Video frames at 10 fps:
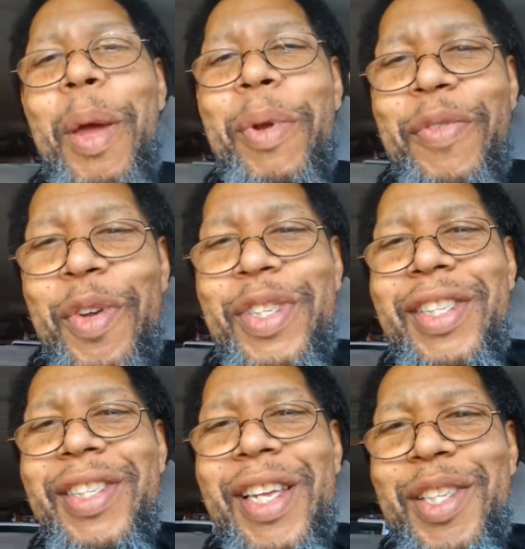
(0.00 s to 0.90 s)
you're
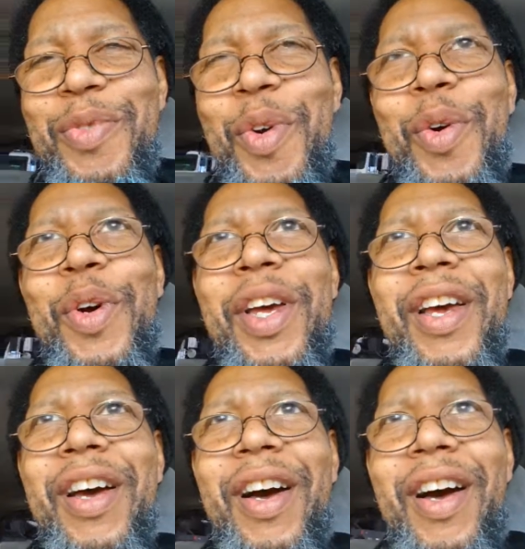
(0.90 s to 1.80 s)
successful
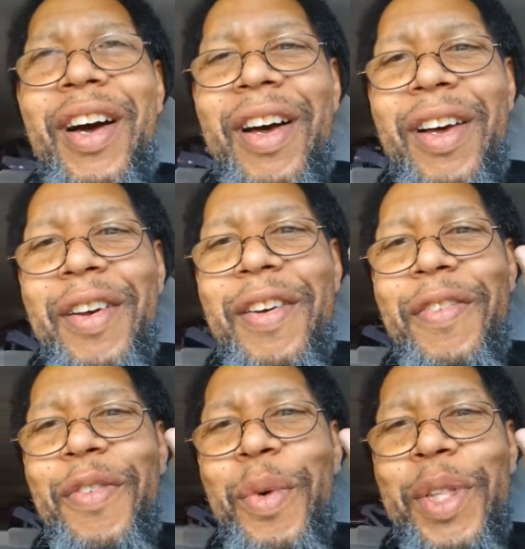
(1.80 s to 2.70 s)

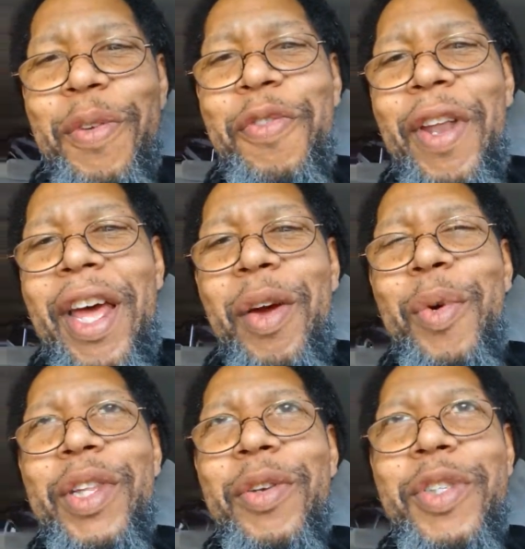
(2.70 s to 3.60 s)
with
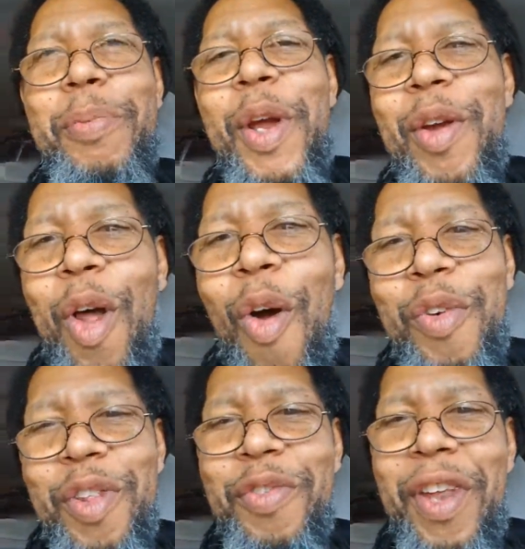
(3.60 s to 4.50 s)
the spirit
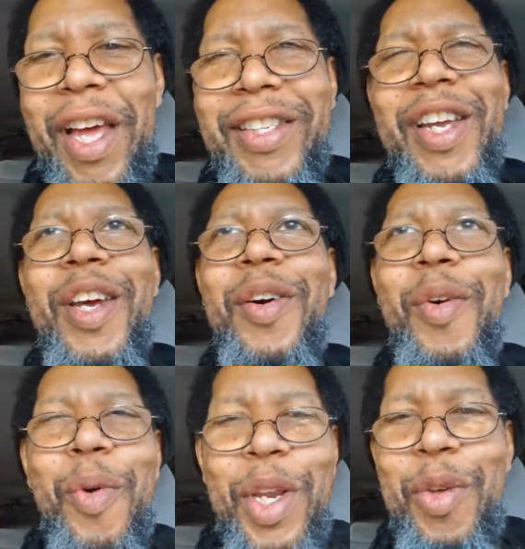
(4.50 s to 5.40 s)
over the flesh.
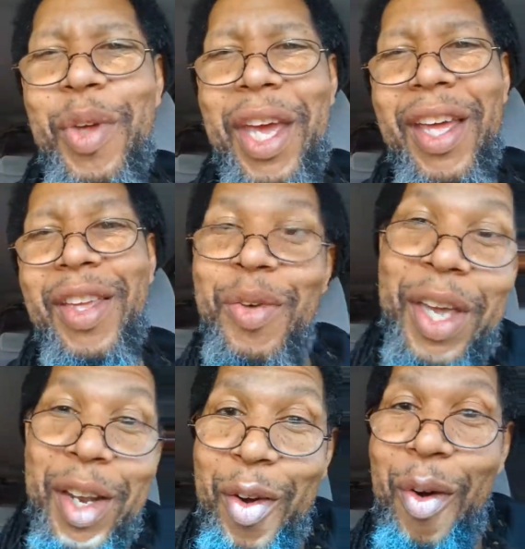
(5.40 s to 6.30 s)
Well, what do you get? You
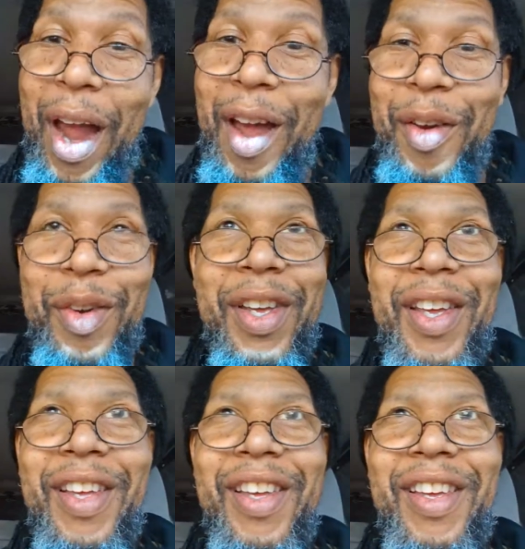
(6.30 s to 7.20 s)
get a crown.
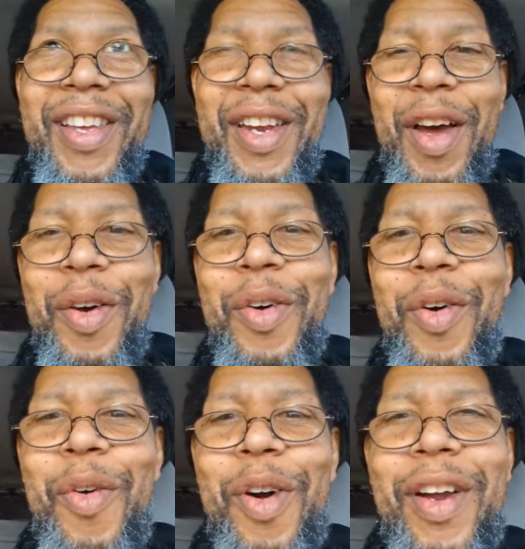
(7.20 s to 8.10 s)

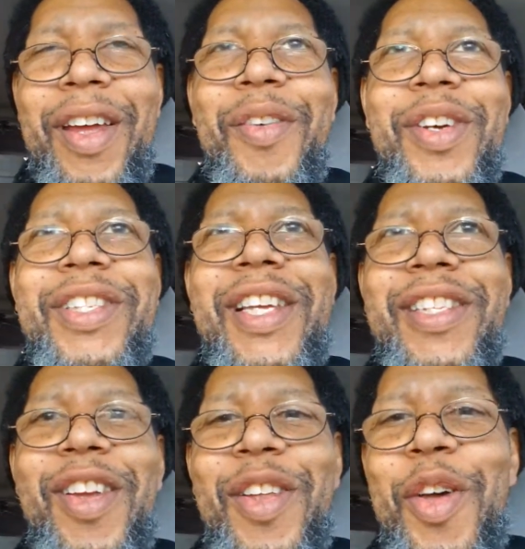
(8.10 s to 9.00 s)
Or what's that
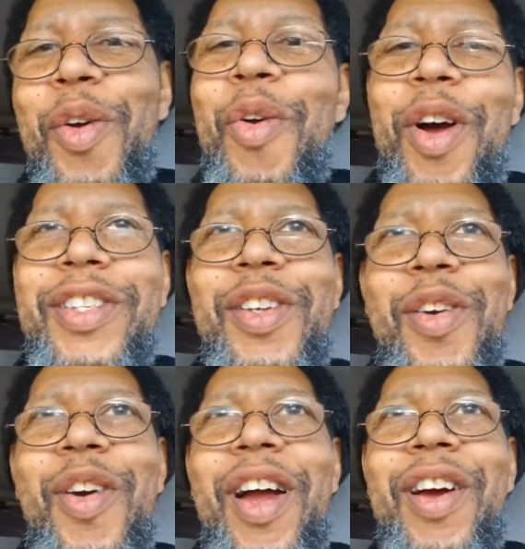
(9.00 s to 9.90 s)
song? No cross, no
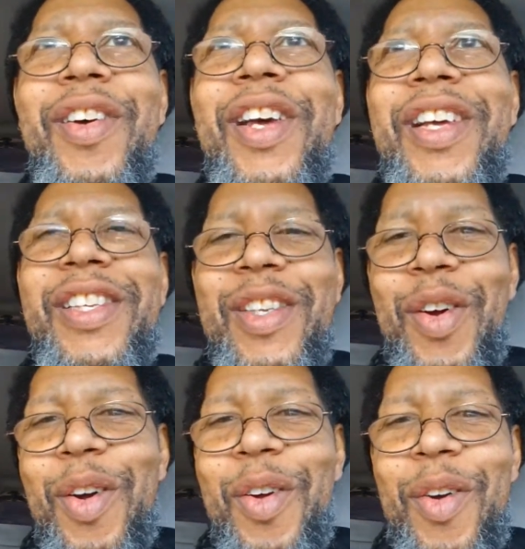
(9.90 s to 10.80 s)
crown,
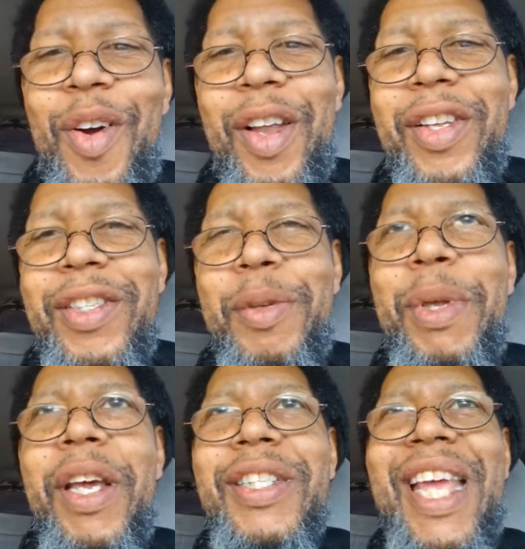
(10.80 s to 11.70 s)
or all those things,
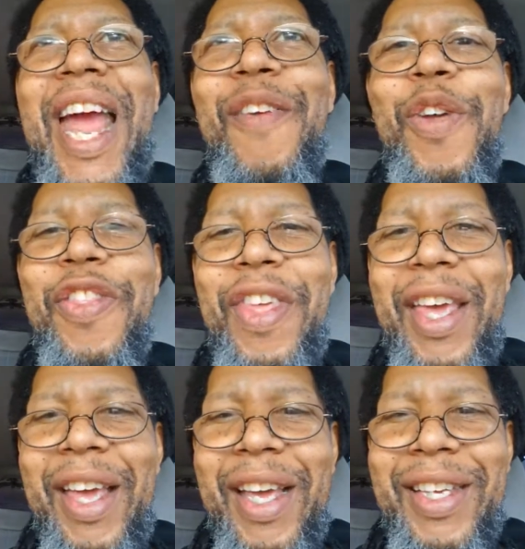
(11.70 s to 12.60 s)
because
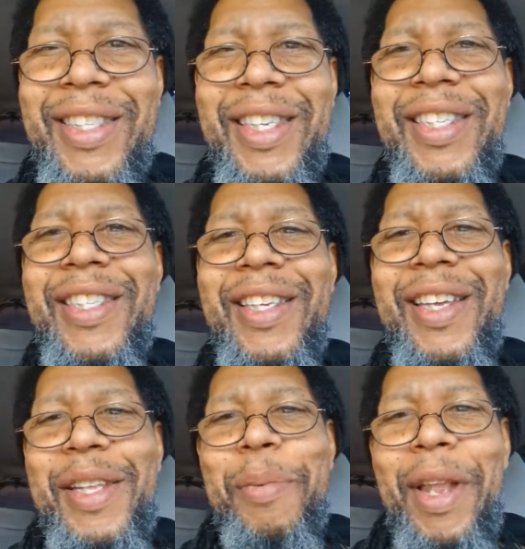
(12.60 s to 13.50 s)
everything exists
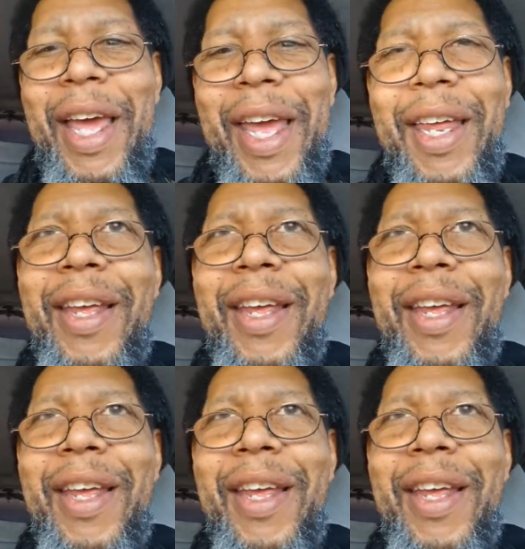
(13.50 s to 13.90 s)
in the plane.